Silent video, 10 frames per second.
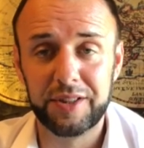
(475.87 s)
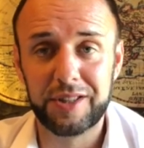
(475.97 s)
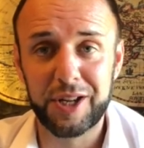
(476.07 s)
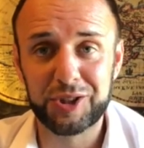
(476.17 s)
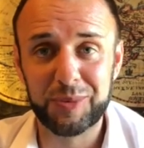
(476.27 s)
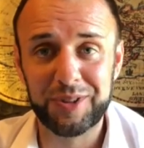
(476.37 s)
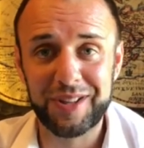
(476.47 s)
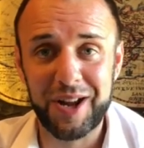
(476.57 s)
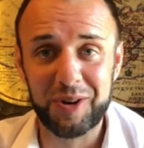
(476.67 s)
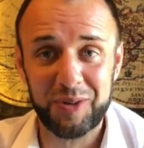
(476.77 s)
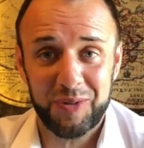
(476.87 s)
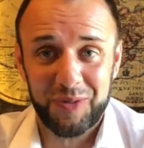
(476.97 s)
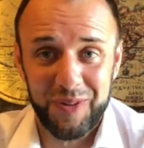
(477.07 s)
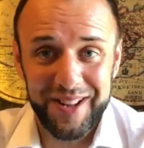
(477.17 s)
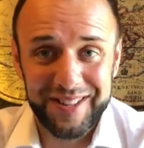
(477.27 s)
testament to how good of a
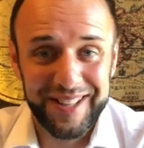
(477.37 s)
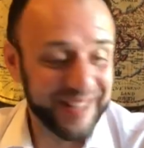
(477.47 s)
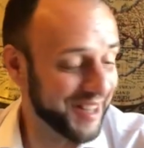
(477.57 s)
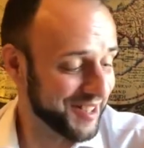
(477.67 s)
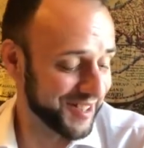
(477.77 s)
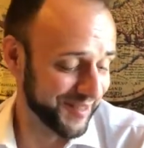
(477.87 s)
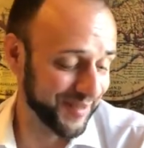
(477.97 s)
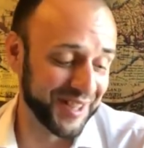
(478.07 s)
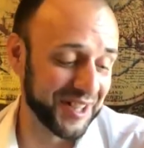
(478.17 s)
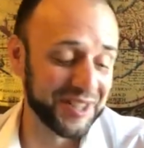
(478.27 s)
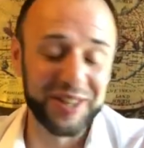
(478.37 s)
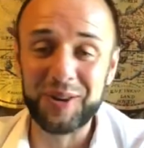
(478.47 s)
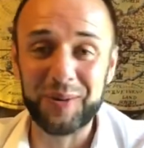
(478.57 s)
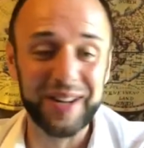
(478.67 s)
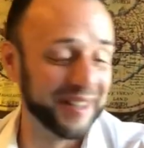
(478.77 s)
friend he is. Because I tell
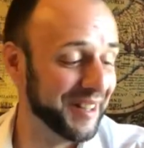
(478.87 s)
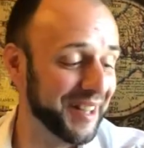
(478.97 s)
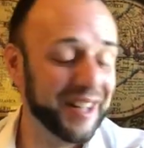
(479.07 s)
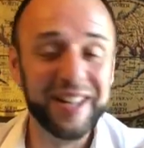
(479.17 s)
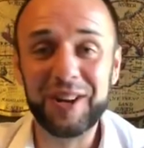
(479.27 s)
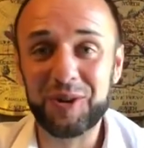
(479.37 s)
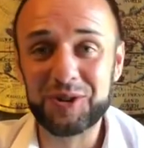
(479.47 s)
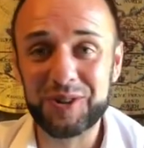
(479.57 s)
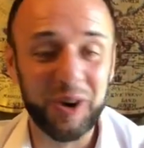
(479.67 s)
you what, he goes